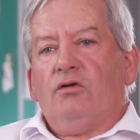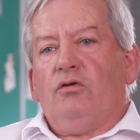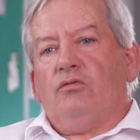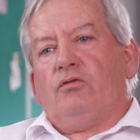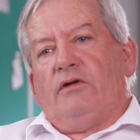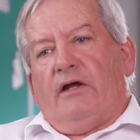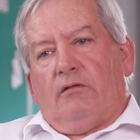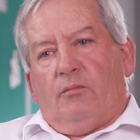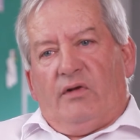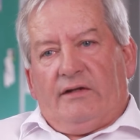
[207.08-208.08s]
You go
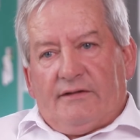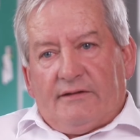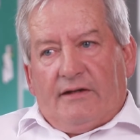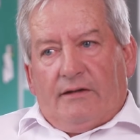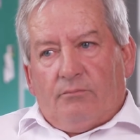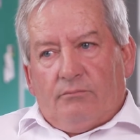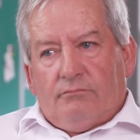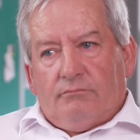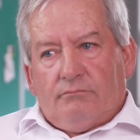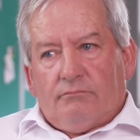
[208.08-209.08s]
down and pick the team
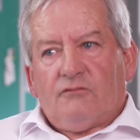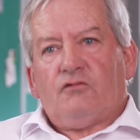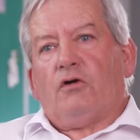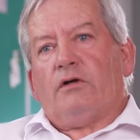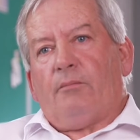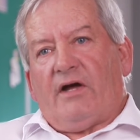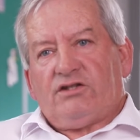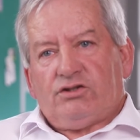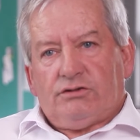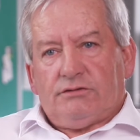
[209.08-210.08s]
for the
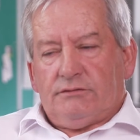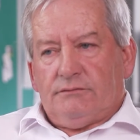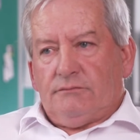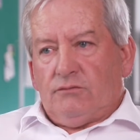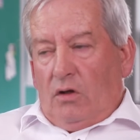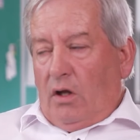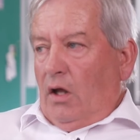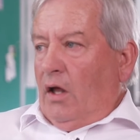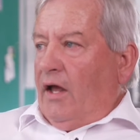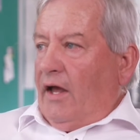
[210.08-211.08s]
match.
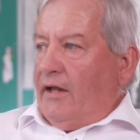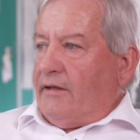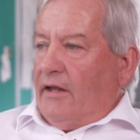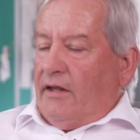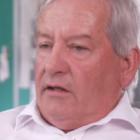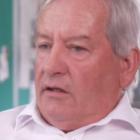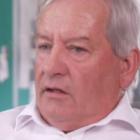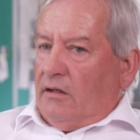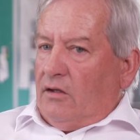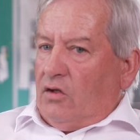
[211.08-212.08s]
And then
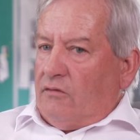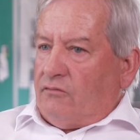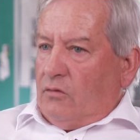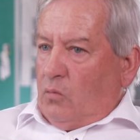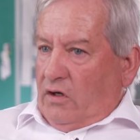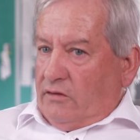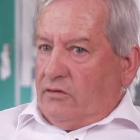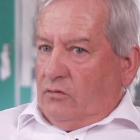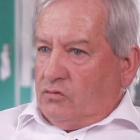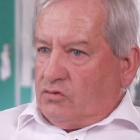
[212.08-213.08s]
if you weren't
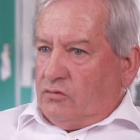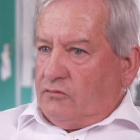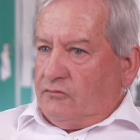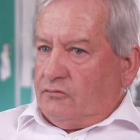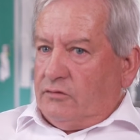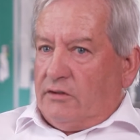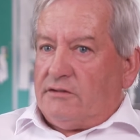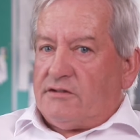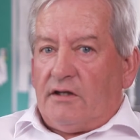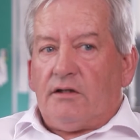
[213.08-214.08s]
doing stuff,
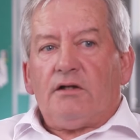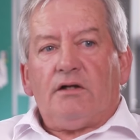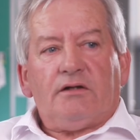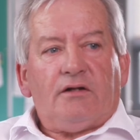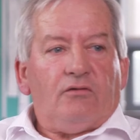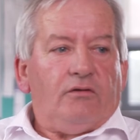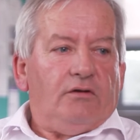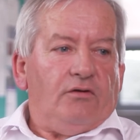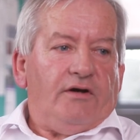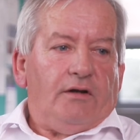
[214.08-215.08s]
he'd say, Tony
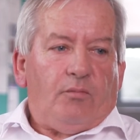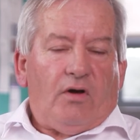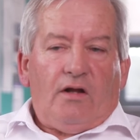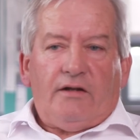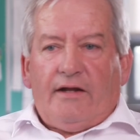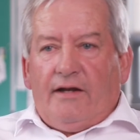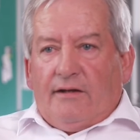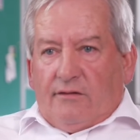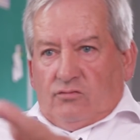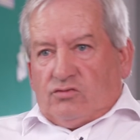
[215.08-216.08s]
Doyle and Paul
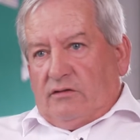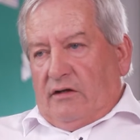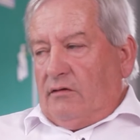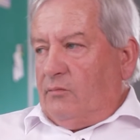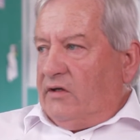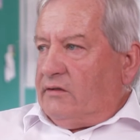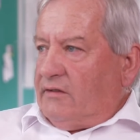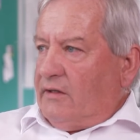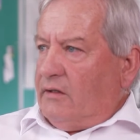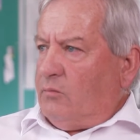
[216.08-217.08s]
Daly, you go down and pick the
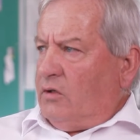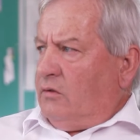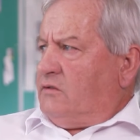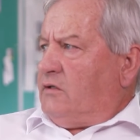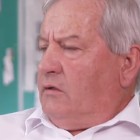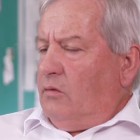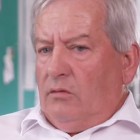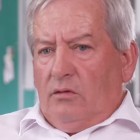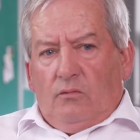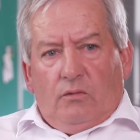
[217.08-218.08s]
team. And I'd say,
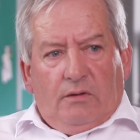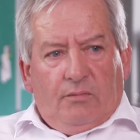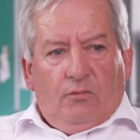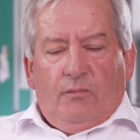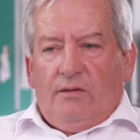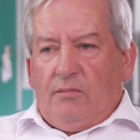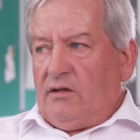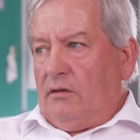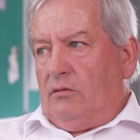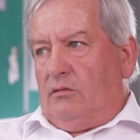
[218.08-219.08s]
what about me
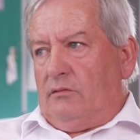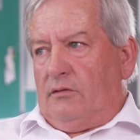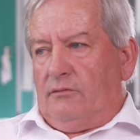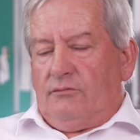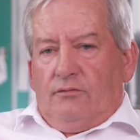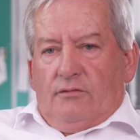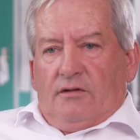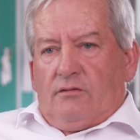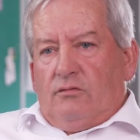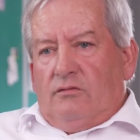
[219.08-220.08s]
picking? Oh, no, you're
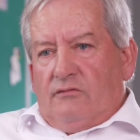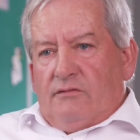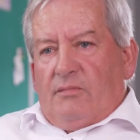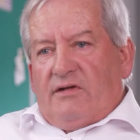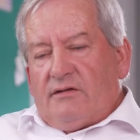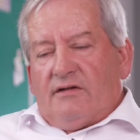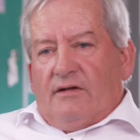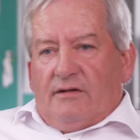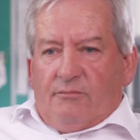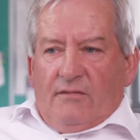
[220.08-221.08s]
not good enough to pick the
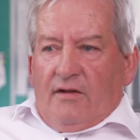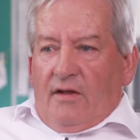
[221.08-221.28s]
team.